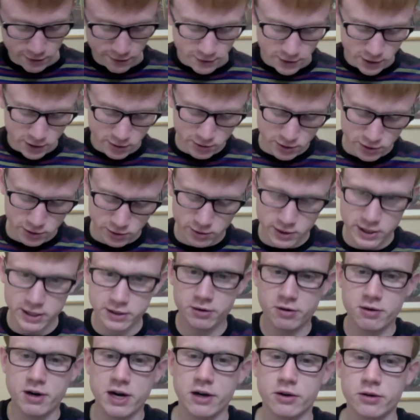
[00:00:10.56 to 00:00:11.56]
further ado, let's
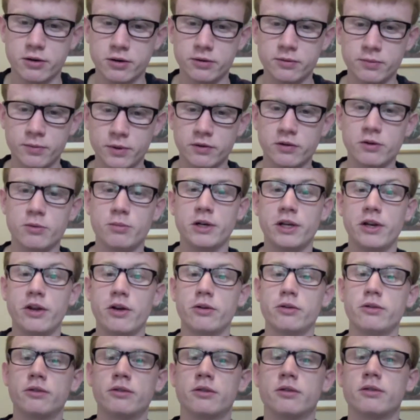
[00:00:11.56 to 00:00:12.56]
crack on. I've got my
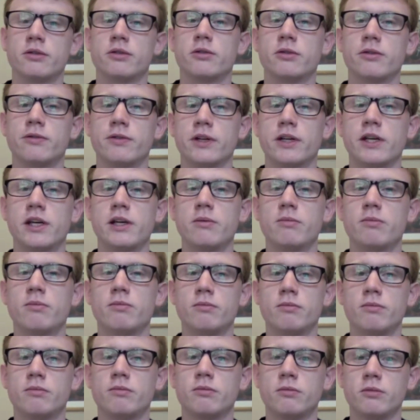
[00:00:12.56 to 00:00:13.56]
notes, so if I keep
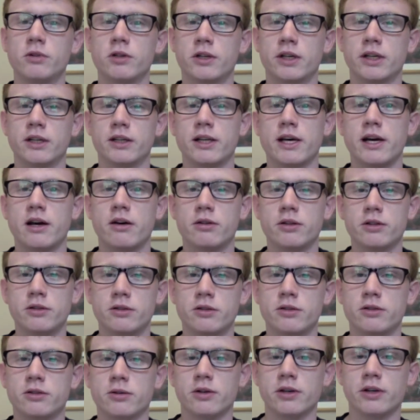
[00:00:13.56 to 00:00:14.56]
looking down, it's
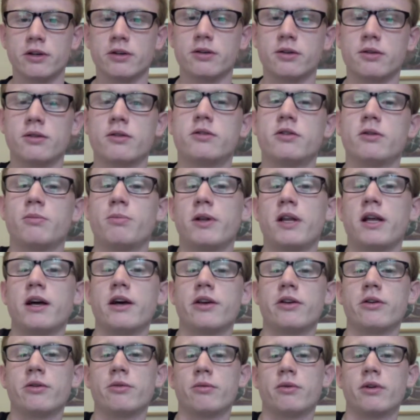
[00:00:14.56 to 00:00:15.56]
just so I can supply
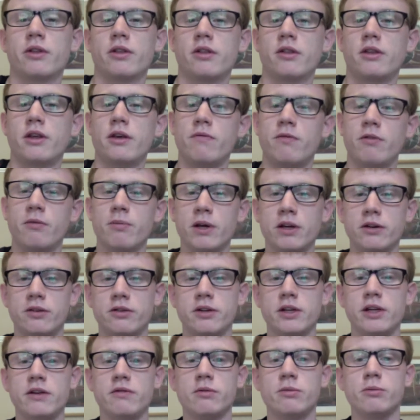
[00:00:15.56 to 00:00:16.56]
you with
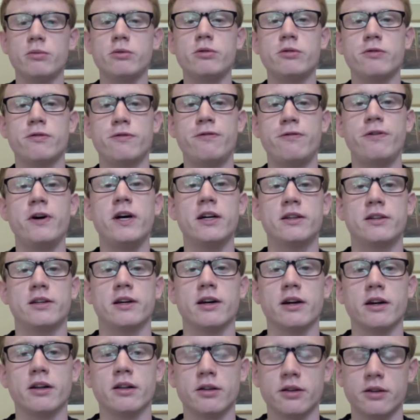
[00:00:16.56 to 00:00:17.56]
information even more
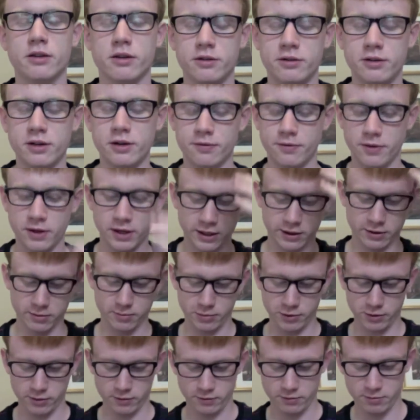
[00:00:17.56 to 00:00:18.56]
fertile than the stuff that I can
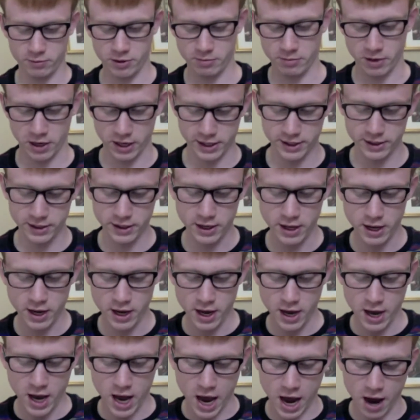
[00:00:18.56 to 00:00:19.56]
pull from my mind.
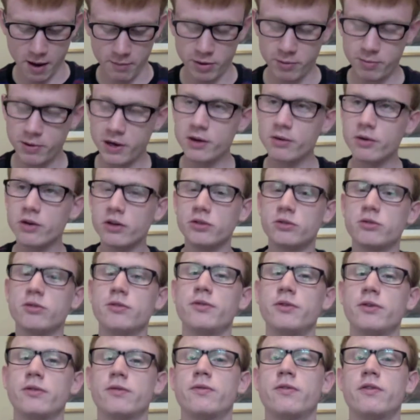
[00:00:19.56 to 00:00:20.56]
The play I'm going to
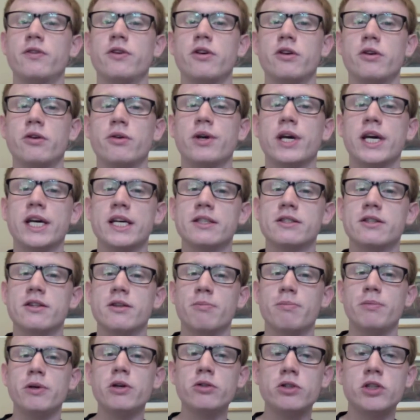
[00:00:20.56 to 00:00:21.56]
review for you is The
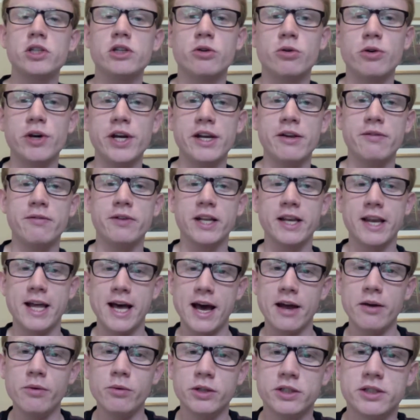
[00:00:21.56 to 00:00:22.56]
Beauty Queen of
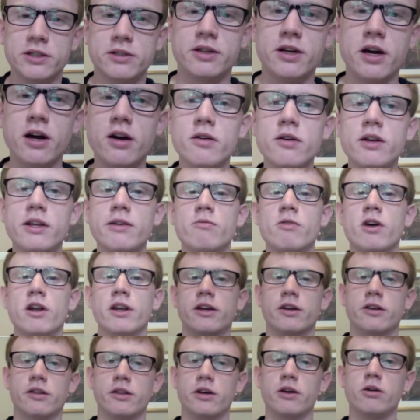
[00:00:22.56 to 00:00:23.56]
Linehan, which is currently
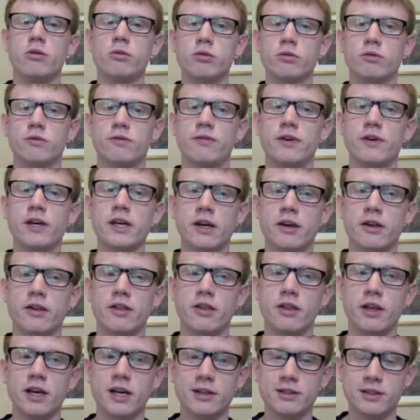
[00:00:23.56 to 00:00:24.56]
running at the Old Vic
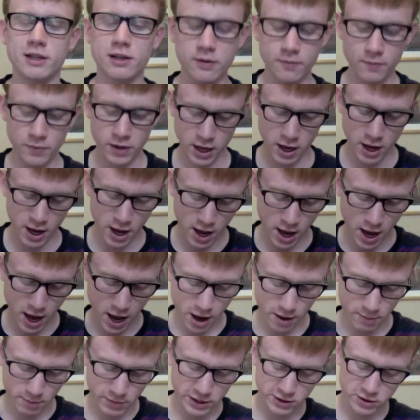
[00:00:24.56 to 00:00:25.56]
Theatre.
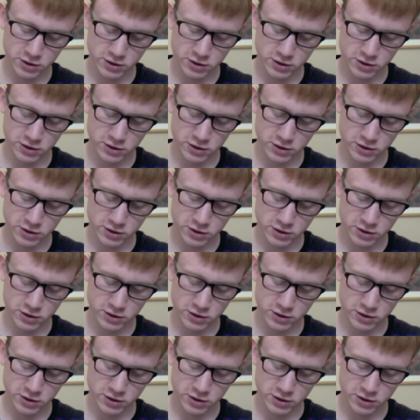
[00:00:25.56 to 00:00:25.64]
It's